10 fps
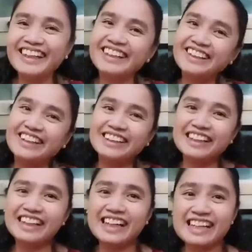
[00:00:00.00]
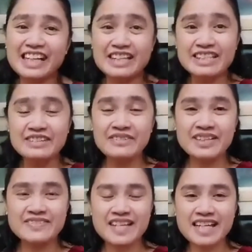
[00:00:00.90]
Yun.
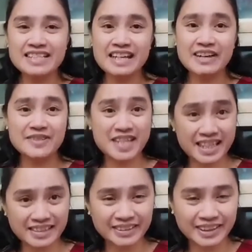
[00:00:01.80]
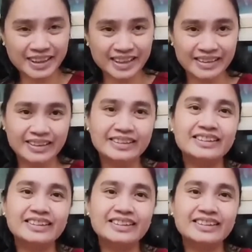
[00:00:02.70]
As I have said earlier,